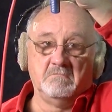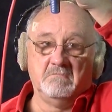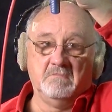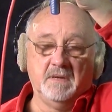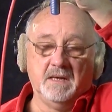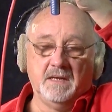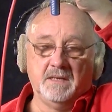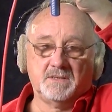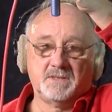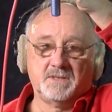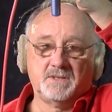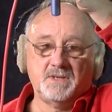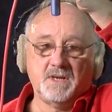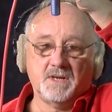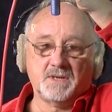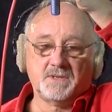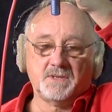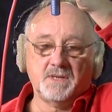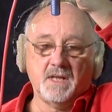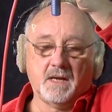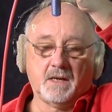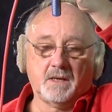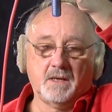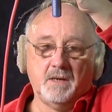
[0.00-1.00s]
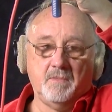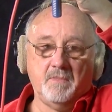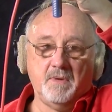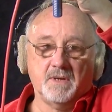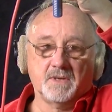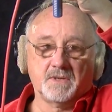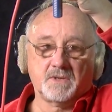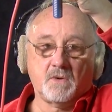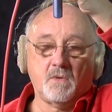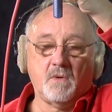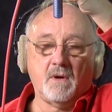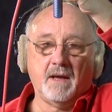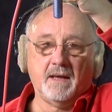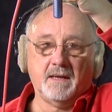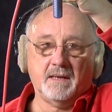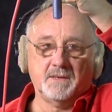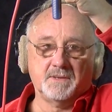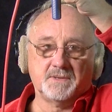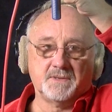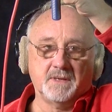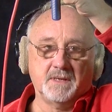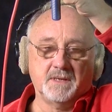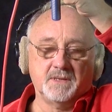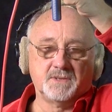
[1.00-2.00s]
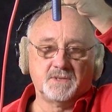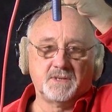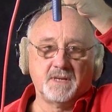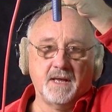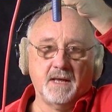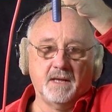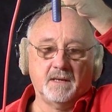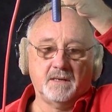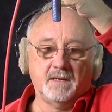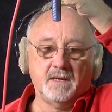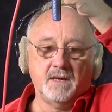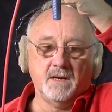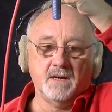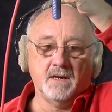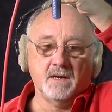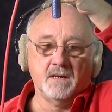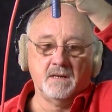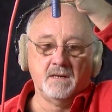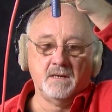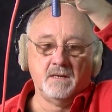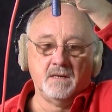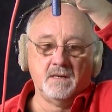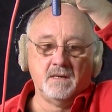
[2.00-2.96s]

it's just not going to be as quiet as it is down here.